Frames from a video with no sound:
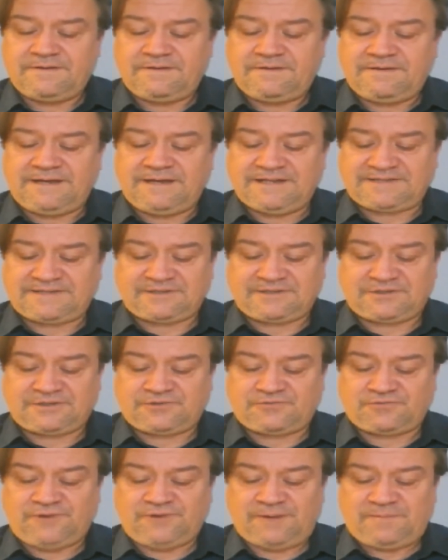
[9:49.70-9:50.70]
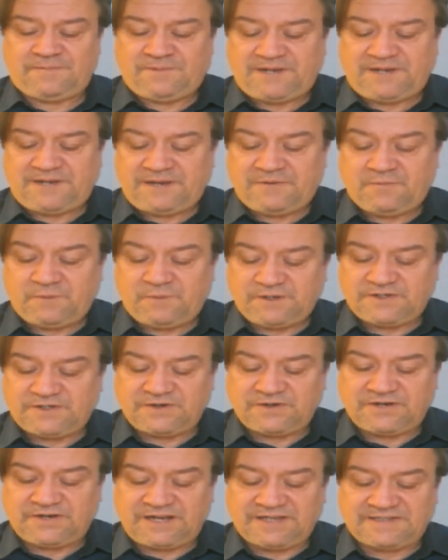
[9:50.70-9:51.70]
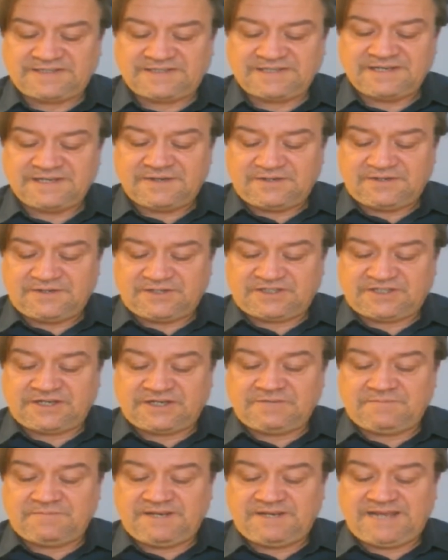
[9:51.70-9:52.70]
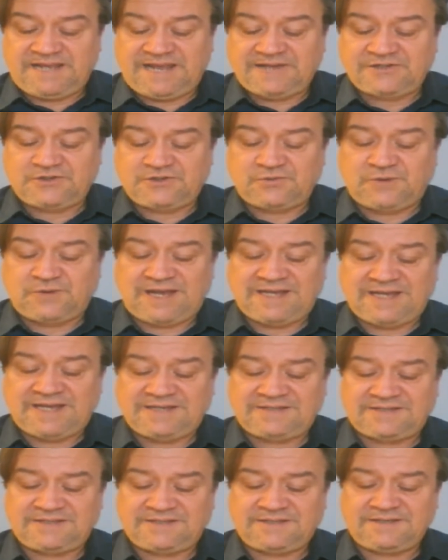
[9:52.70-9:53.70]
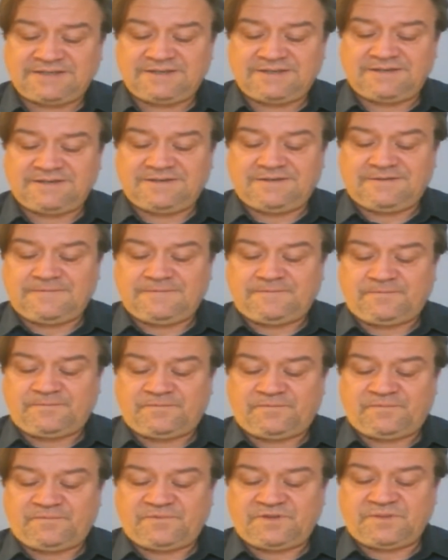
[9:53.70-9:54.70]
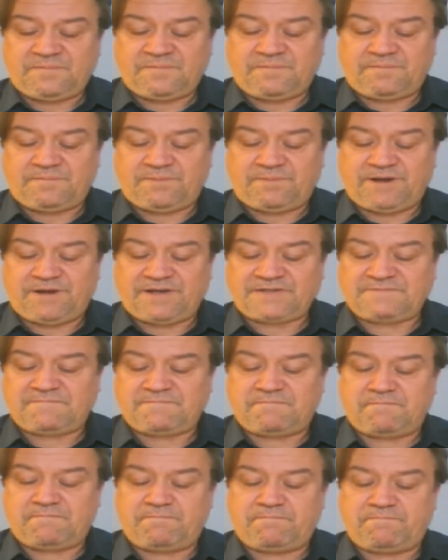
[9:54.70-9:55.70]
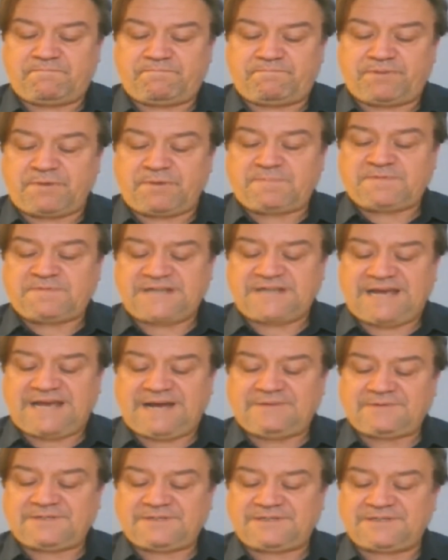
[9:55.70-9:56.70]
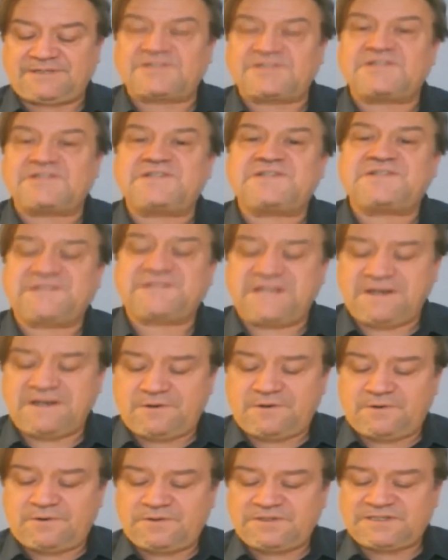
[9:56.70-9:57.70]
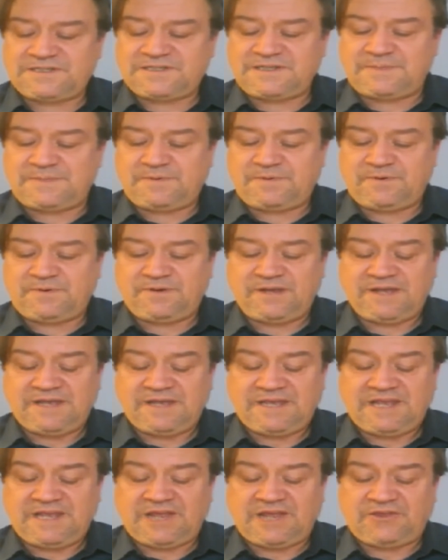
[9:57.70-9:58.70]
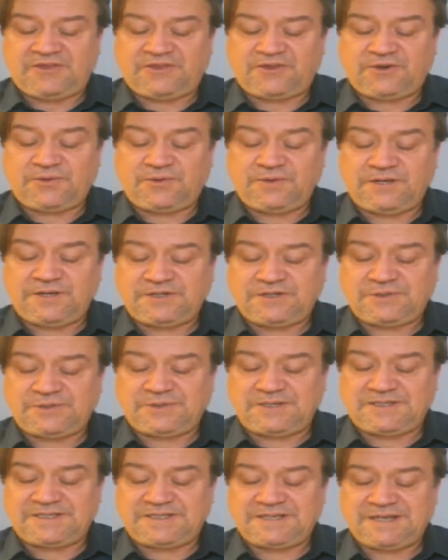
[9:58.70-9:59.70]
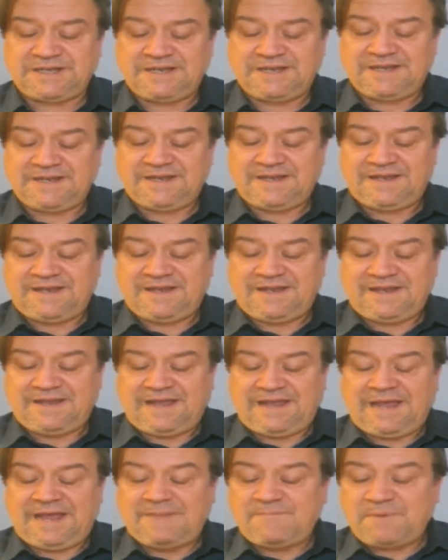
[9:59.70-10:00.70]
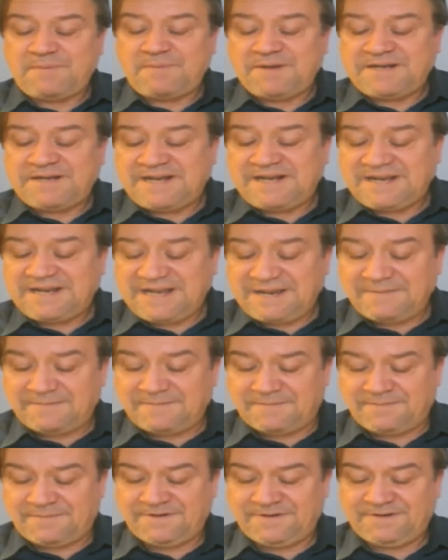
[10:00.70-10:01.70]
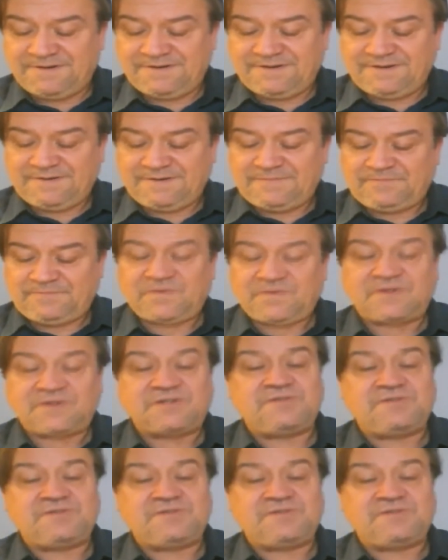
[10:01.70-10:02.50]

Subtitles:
asked the trembling wizard as the sun began to rise. The pot burped out the single slipper he had thrown into it, and permitted him to